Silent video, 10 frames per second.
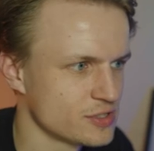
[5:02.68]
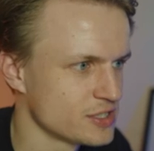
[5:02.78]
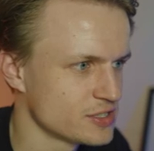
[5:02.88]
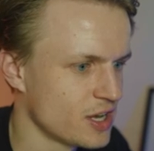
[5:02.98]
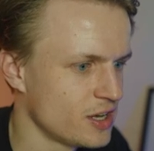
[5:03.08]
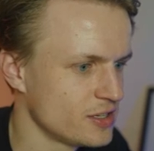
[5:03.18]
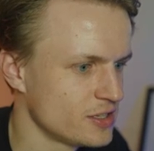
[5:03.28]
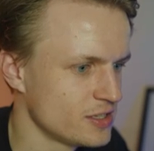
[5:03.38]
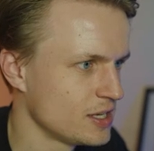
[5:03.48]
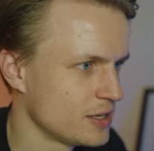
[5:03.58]
turn this
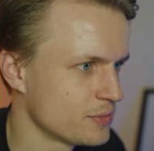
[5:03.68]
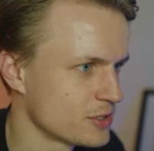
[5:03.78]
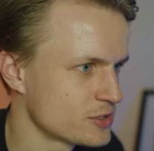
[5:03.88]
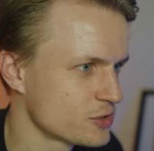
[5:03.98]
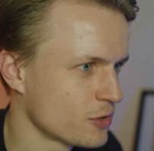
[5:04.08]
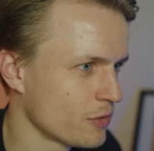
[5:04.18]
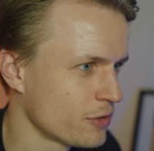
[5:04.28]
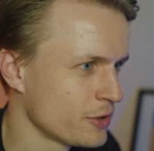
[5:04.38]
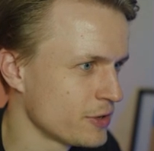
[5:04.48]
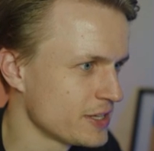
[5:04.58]
on, I'm gonna scroll
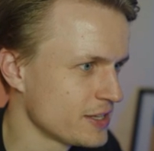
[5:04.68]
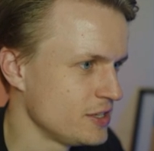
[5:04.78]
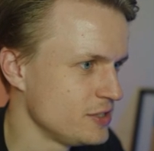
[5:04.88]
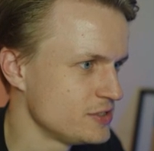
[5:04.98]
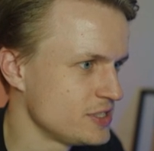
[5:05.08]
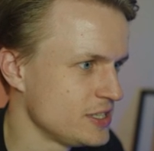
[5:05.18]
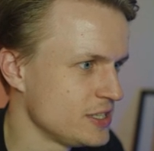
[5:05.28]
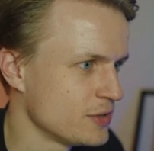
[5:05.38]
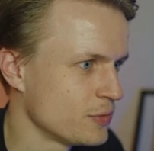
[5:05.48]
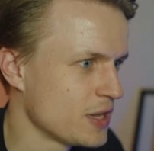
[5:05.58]
through it. You
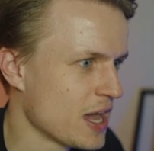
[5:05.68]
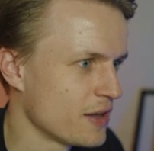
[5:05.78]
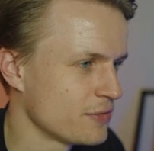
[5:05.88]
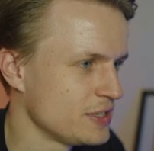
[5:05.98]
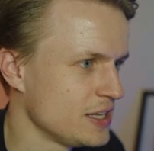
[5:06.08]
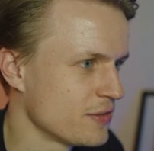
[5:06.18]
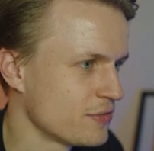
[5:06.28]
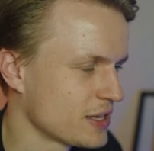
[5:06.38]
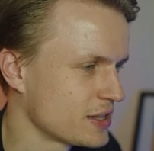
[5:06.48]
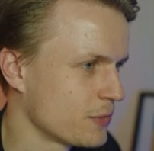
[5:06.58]
see we have the
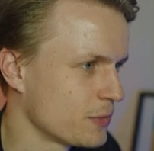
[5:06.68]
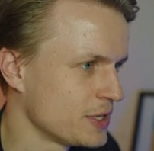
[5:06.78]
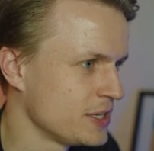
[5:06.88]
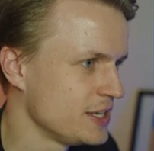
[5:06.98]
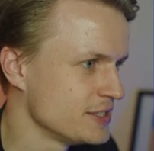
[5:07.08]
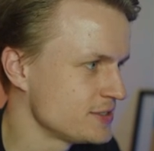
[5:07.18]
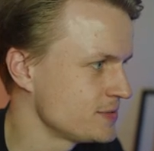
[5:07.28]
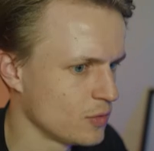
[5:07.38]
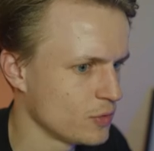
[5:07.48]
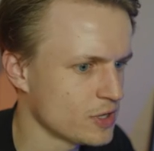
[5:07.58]
effect that we need.
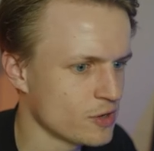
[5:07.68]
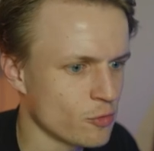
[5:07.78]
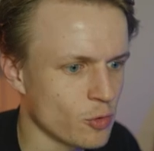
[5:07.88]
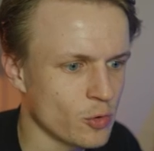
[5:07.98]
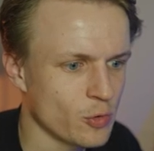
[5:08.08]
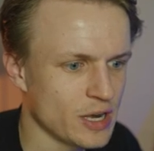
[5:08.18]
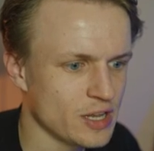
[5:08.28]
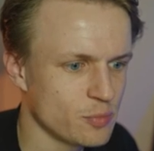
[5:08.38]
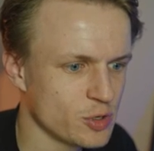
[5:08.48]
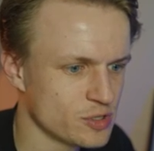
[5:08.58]
We can
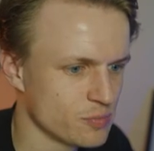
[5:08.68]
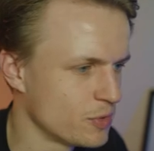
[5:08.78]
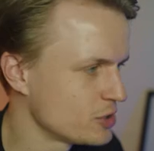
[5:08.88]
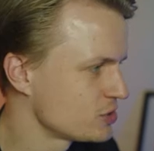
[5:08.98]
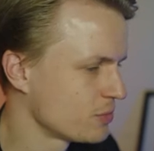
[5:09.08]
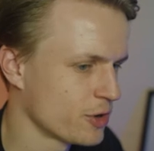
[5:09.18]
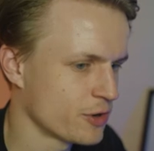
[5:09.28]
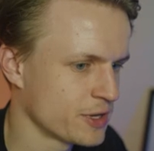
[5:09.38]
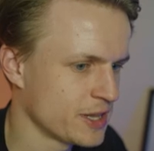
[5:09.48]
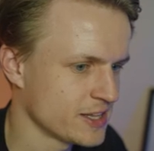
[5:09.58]
already put motion
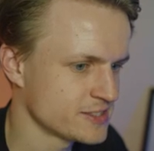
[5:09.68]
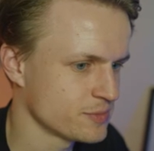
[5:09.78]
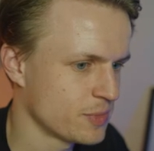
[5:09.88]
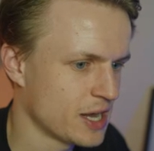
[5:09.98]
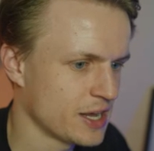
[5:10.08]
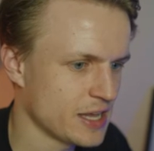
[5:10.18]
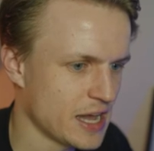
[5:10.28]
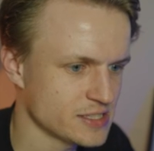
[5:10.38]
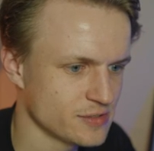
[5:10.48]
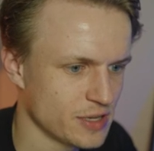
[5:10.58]
blur on this by
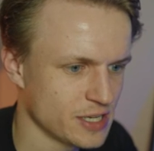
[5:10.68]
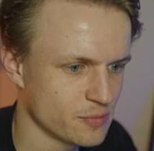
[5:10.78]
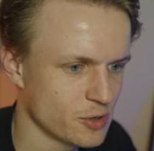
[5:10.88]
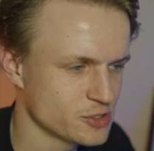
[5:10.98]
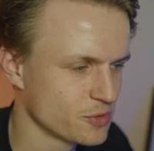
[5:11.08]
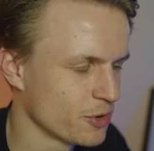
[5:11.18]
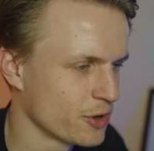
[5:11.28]
activating motion